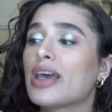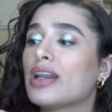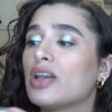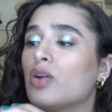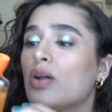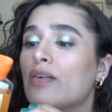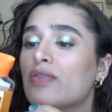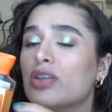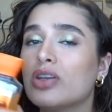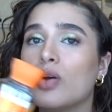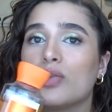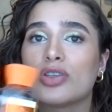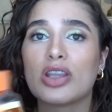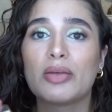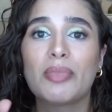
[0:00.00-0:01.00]
and I don't have the
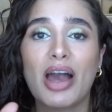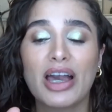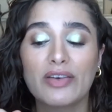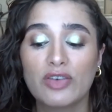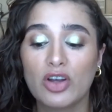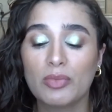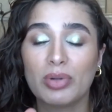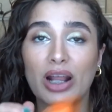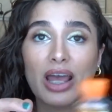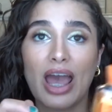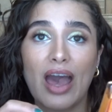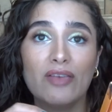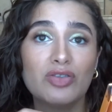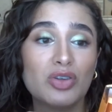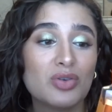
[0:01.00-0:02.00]
notes on the back of here but I
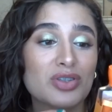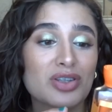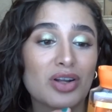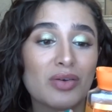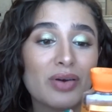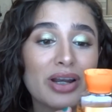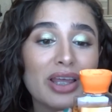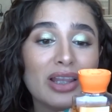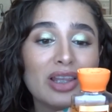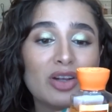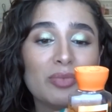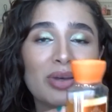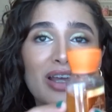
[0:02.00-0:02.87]
have used it already a little